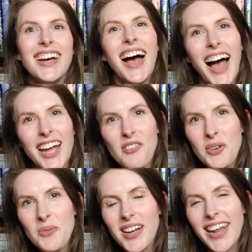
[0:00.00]
Hi
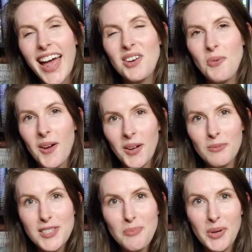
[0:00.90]
everyone and welcome
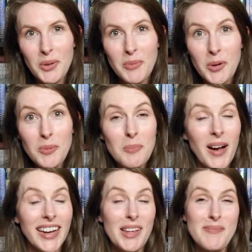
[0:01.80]
to Book Boop.
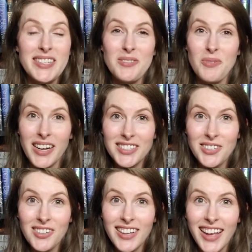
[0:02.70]
My name is
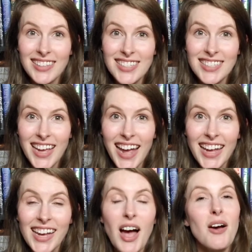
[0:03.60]
Rachel and
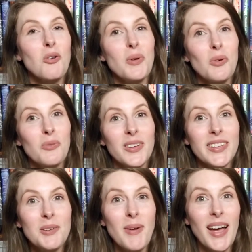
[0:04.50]
today I will be
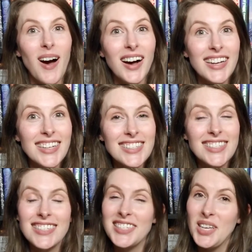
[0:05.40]
revealing my
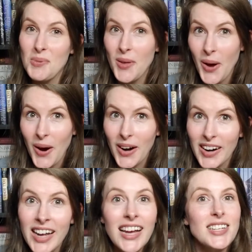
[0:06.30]
August TBR.
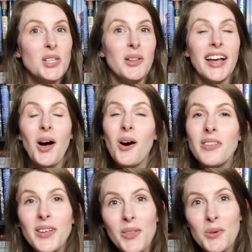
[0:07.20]
So like all
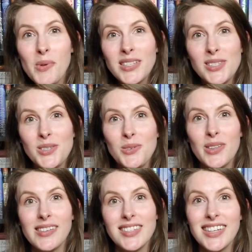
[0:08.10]
the other months in
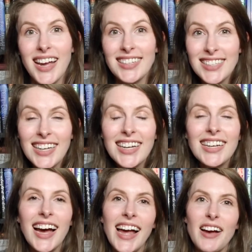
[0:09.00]
2019,
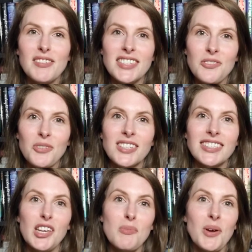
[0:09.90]
I have a different
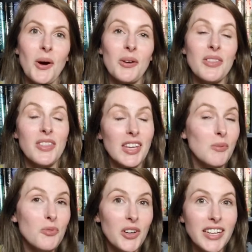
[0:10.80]
TBR theme
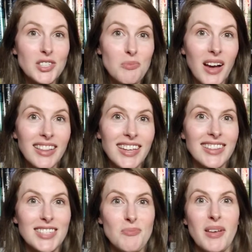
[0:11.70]
for each month and
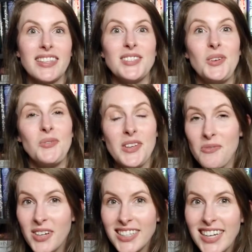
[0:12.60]
this month is no
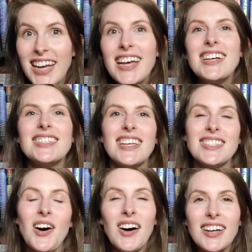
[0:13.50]
different. Since
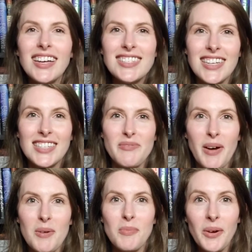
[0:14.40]
August is
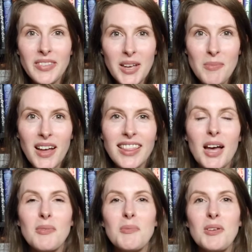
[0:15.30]
my birthday month, I'm
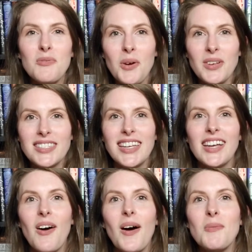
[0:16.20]
going to be focusing
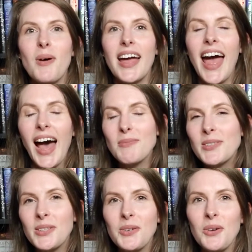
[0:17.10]
on my
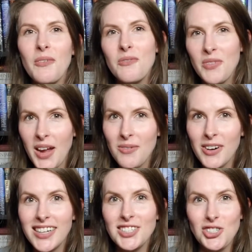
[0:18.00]
absolute
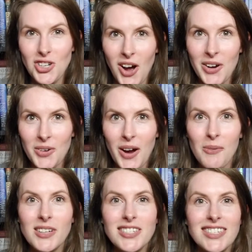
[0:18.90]
favorite genre,
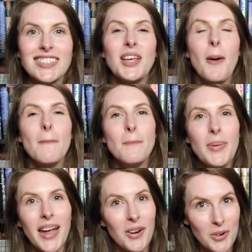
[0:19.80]
which is
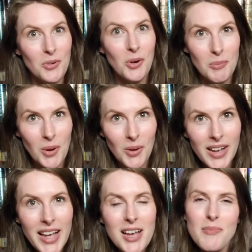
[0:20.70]
paranormal.
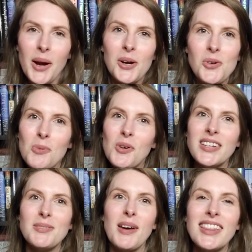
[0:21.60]
Paranormal is
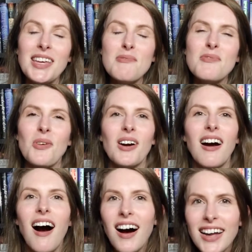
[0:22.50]
my theme for
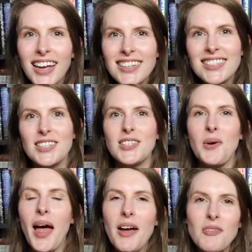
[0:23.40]
August, and so
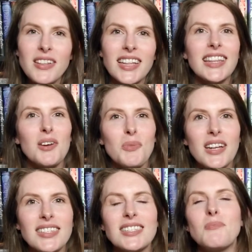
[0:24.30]
everything that I'm reading
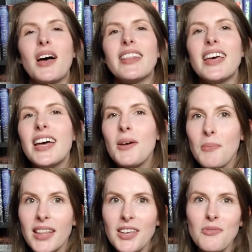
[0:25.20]
this month
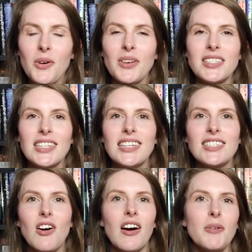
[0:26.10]
mainly focuses
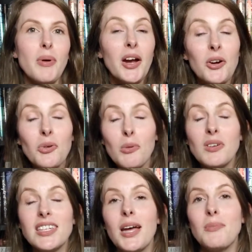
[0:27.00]
on paranormal
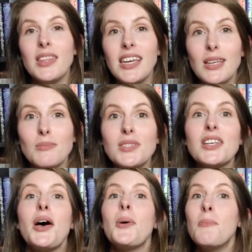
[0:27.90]
type themes,
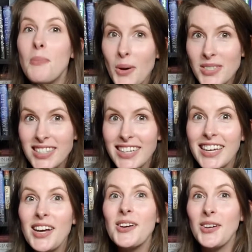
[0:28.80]

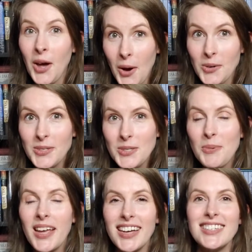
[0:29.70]
mostly ghosts
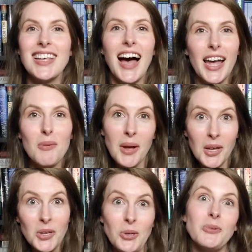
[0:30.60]
because I am a
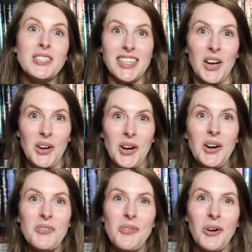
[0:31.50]
huge sucker
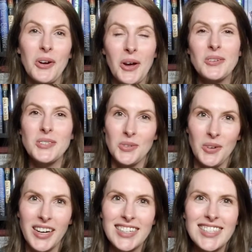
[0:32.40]
for ghost
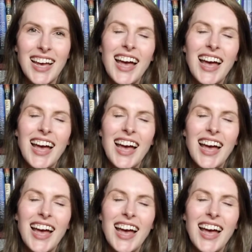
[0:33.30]
stories.